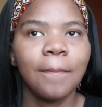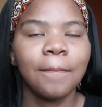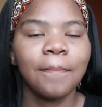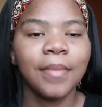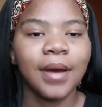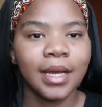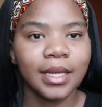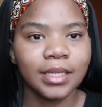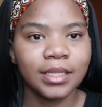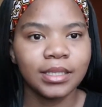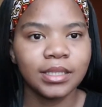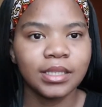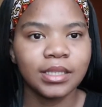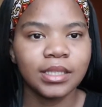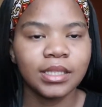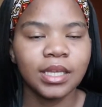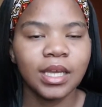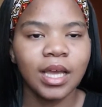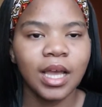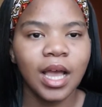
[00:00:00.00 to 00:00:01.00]
But
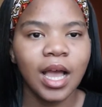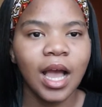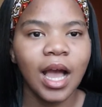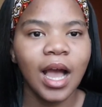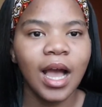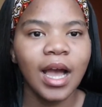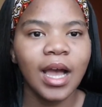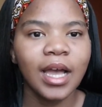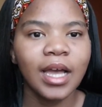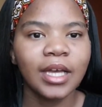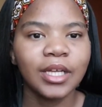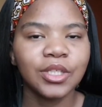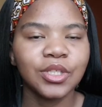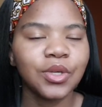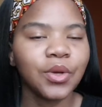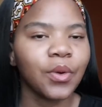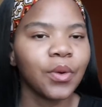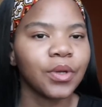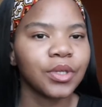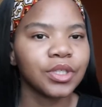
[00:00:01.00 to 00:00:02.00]
I
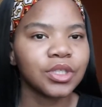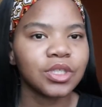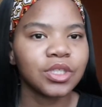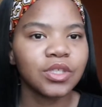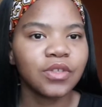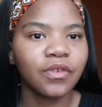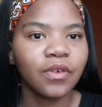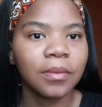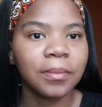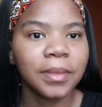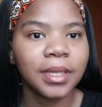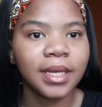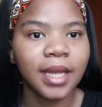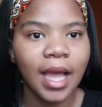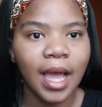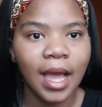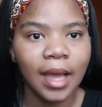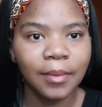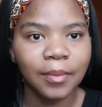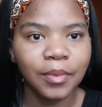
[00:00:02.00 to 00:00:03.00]
took questions from an
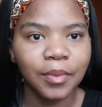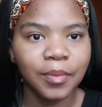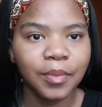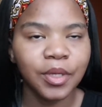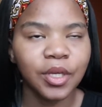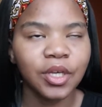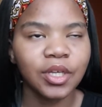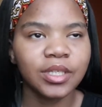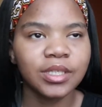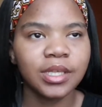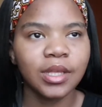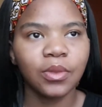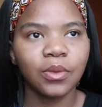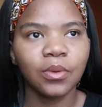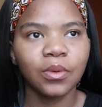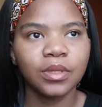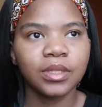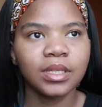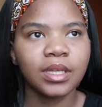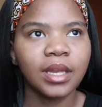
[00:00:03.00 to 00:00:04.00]
app because I
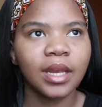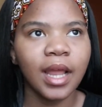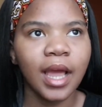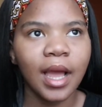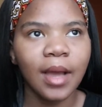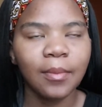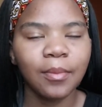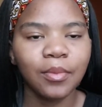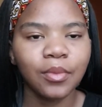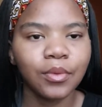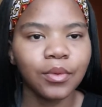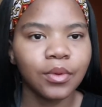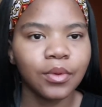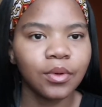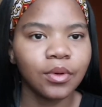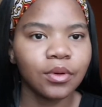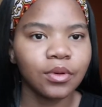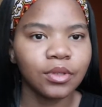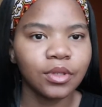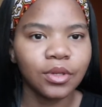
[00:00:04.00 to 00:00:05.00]
thought an app
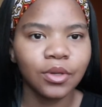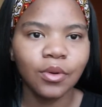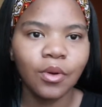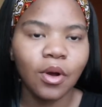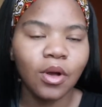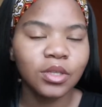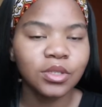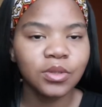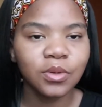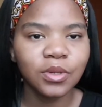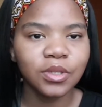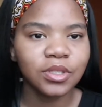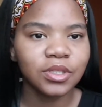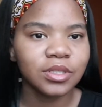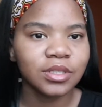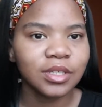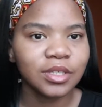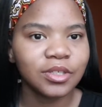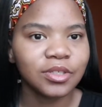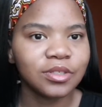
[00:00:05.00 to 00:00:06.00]
will, you know, ask questions
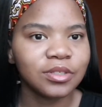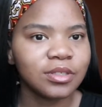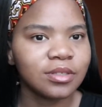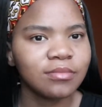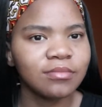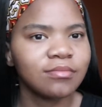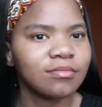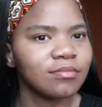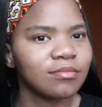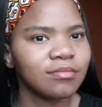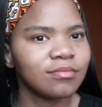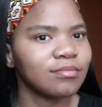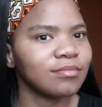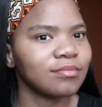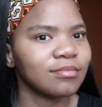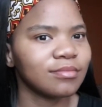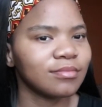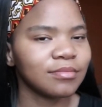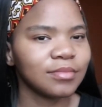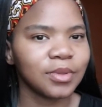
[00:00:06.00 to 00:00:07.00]
that
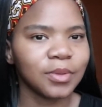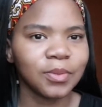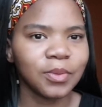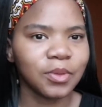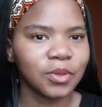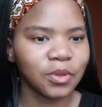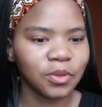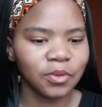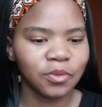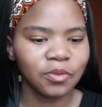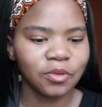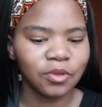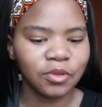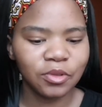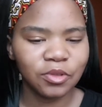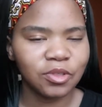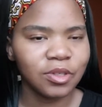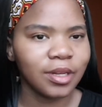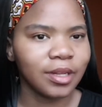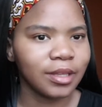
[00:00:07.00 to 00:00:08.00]
people don't
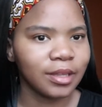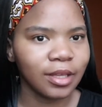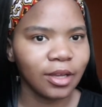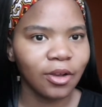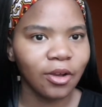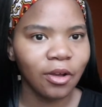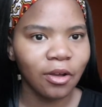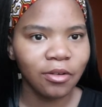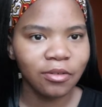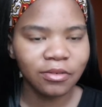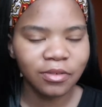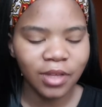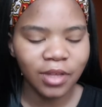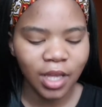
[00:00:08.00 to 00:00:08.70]
usually think of.